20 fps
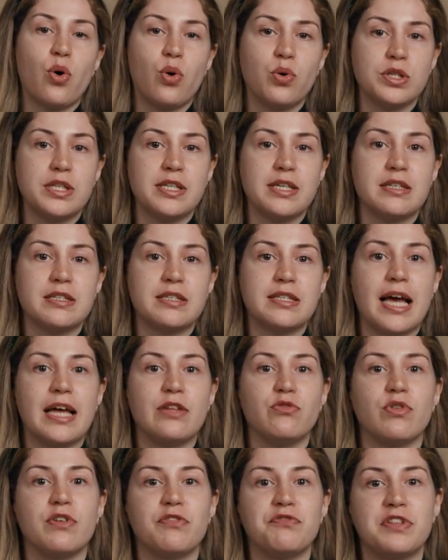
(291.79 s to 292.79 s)
audience
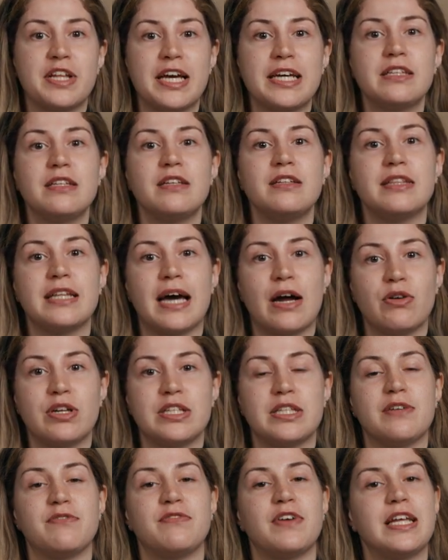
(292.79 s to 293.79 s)
and reflect the
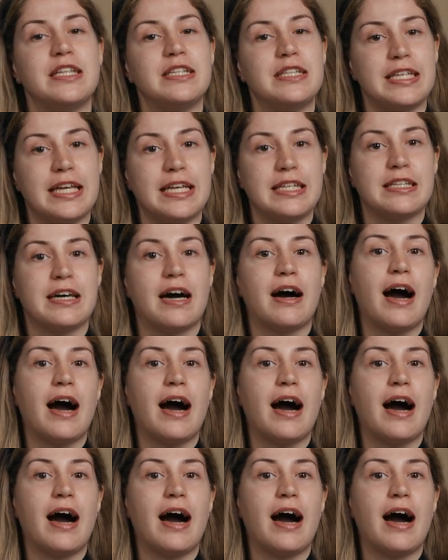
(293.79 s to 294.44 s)
narrative and data